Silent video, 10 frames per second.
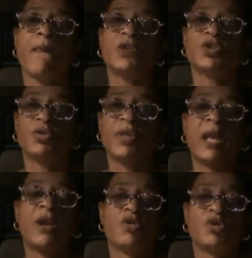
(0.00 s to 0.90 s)
So
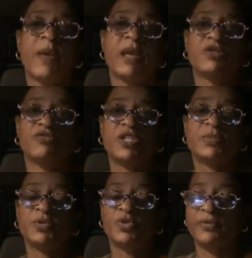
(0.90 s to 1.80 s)
that goes back to
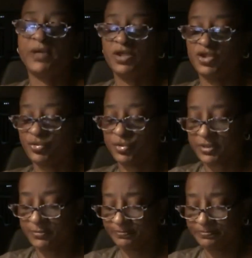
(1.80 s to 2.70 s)
respiratory
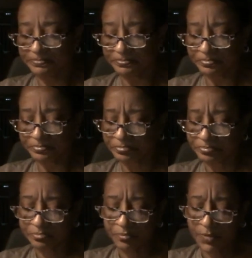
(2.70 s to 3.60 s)
issues.
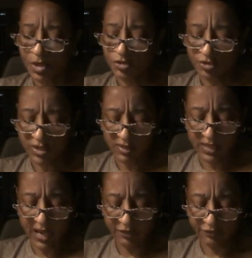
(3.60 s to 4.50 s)
So there are a
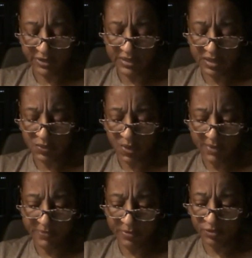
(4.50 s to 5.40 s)
lot of reasons
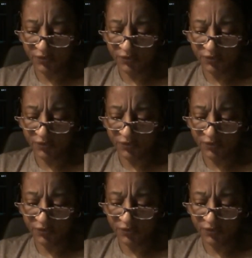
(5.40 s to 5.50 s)
why people's